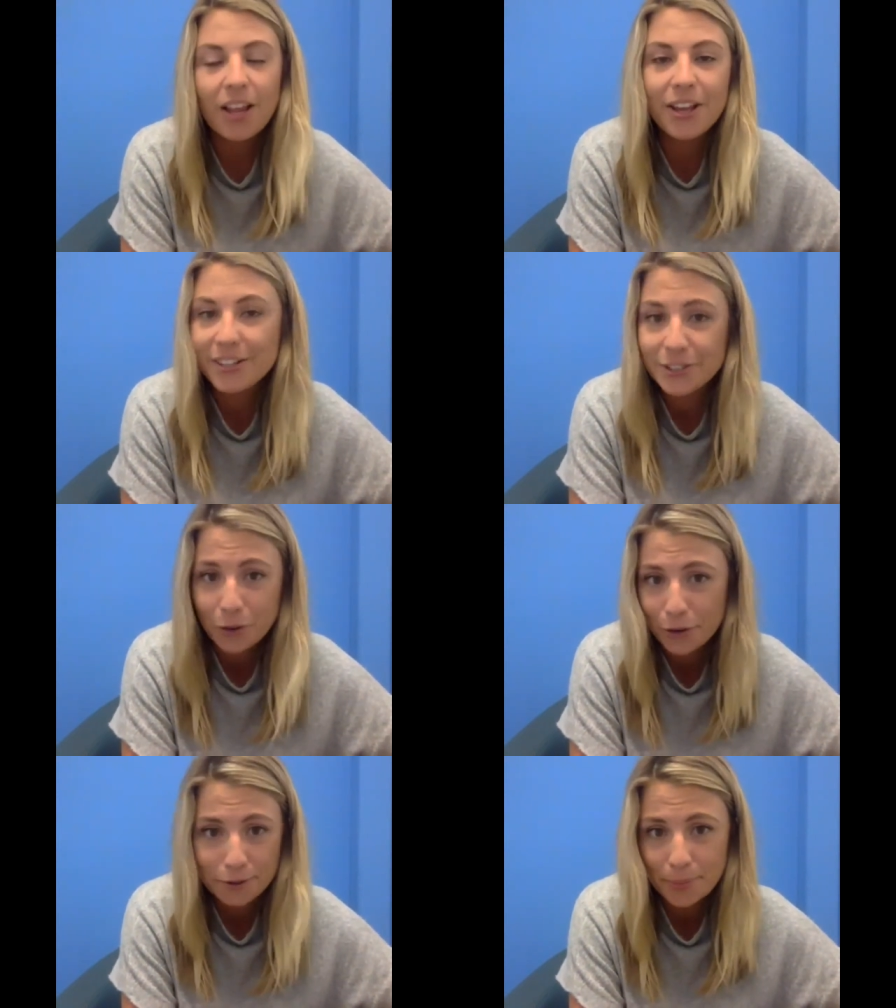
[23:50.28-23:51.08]
it's
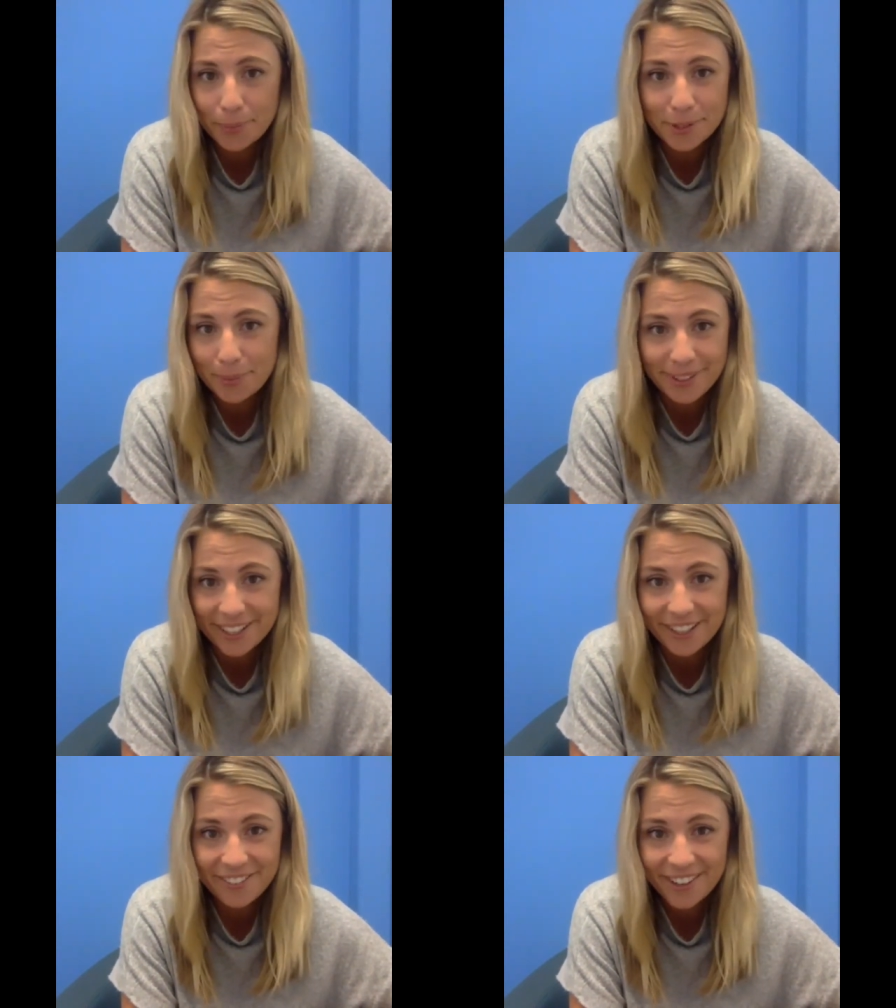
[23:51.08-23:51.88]
not your
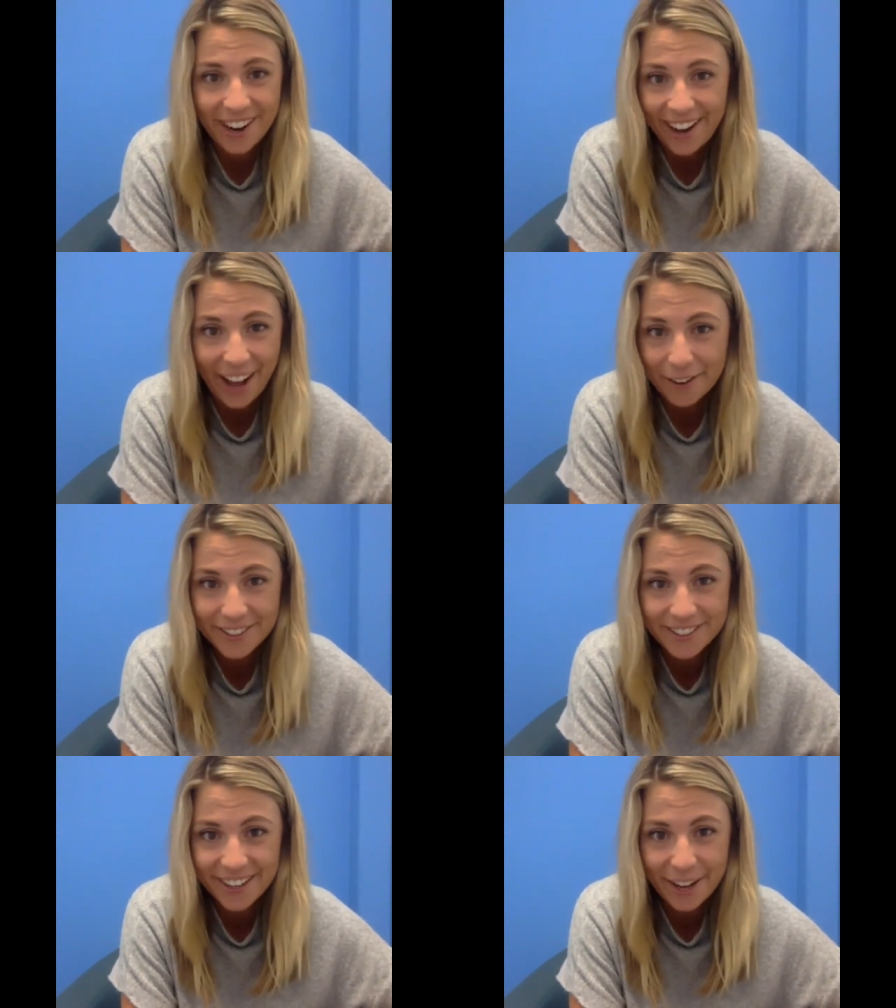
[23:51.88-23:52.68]
responsibility to figure out how it's
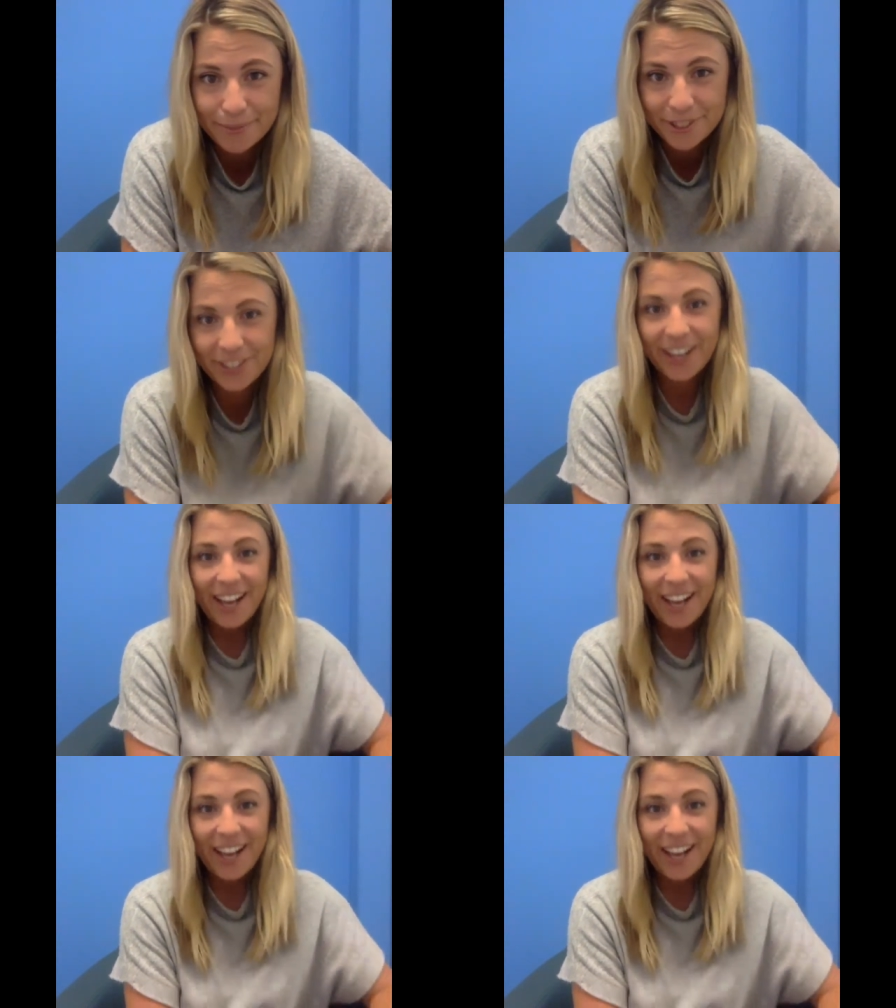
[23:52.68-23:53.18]
going to come to you.